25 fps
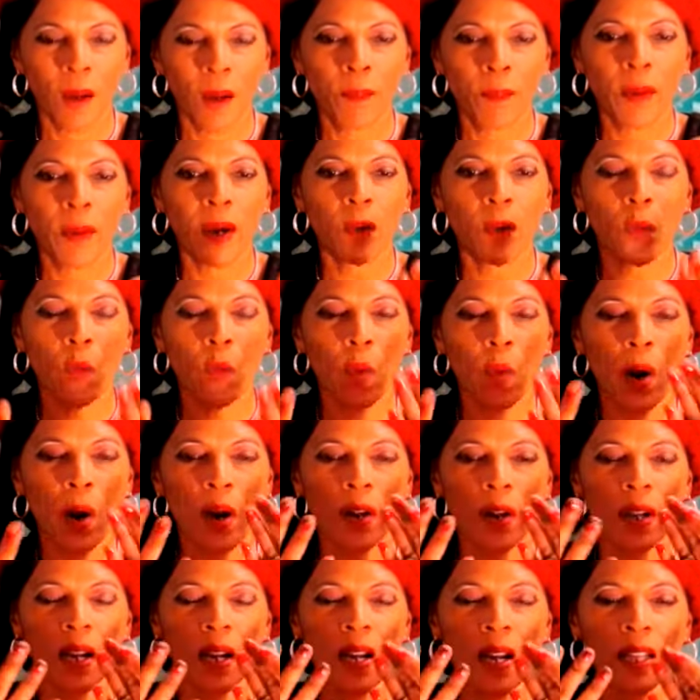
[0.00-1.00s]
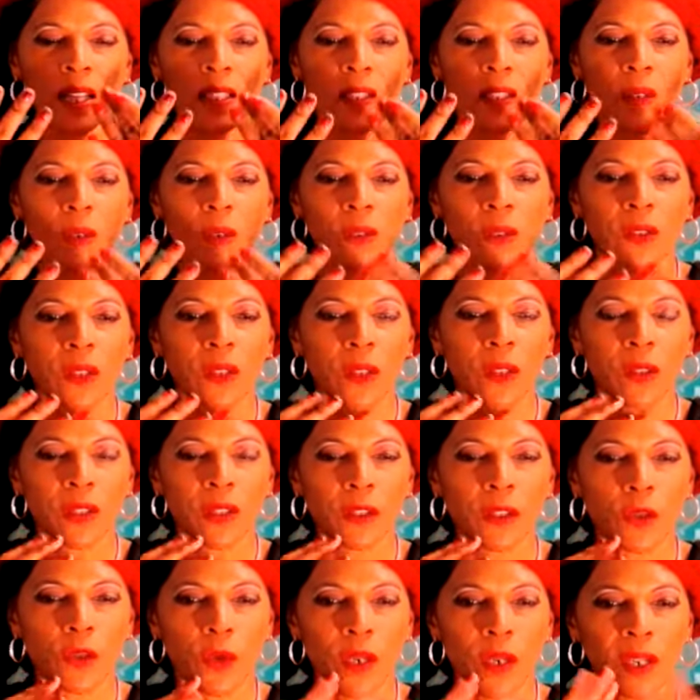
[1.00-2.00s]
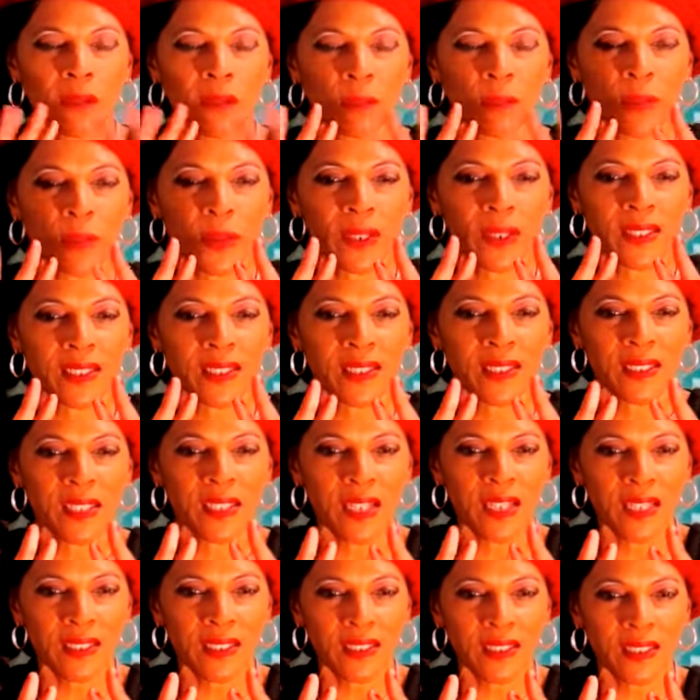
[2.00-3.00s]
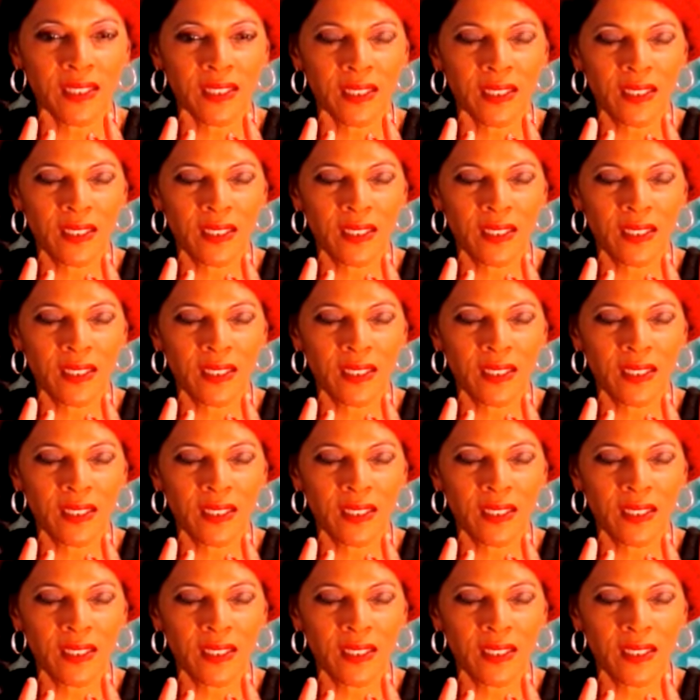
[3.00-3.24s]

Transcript: But work on you so that you can present